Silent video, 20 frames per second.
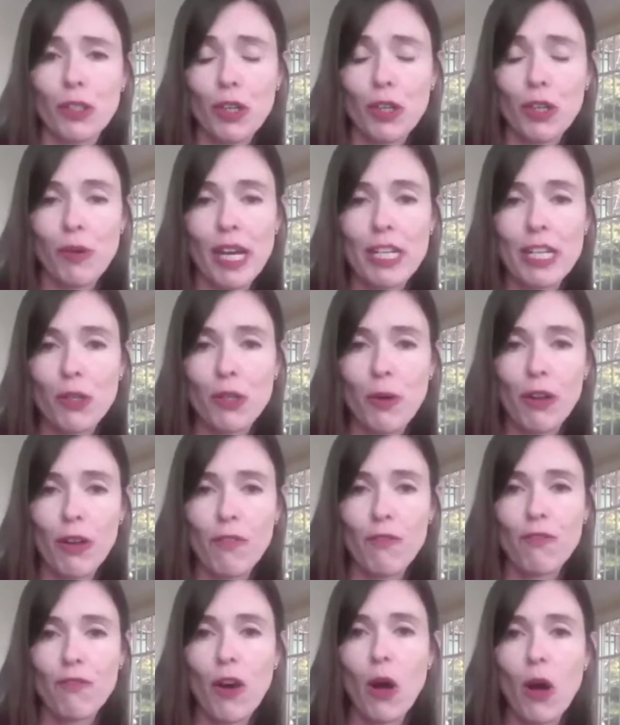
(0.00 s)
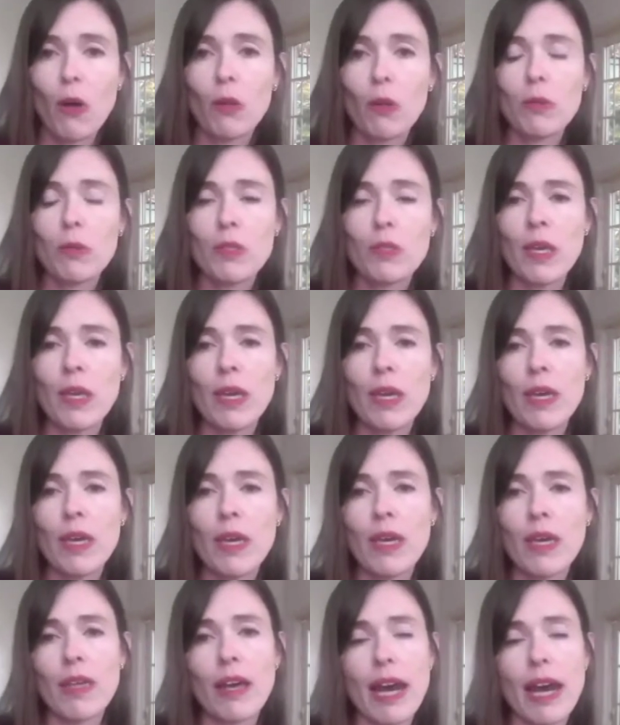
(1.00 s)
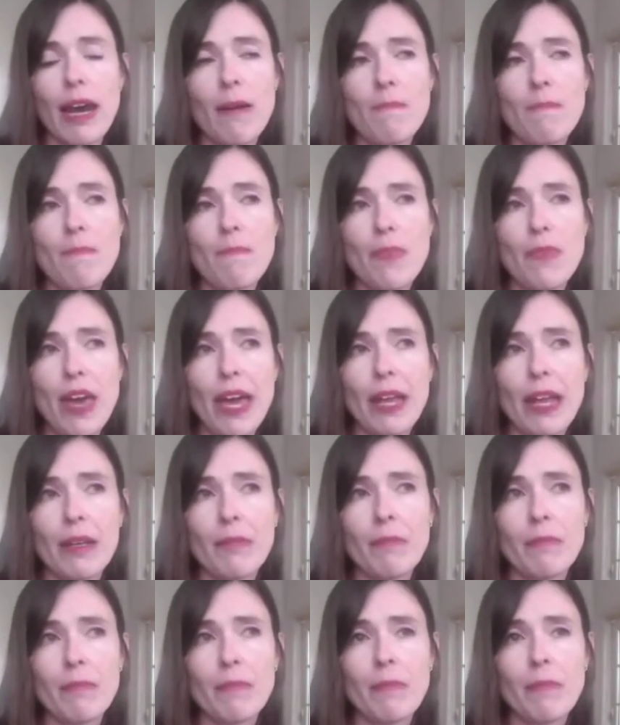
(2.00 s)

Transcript: career to unfold, then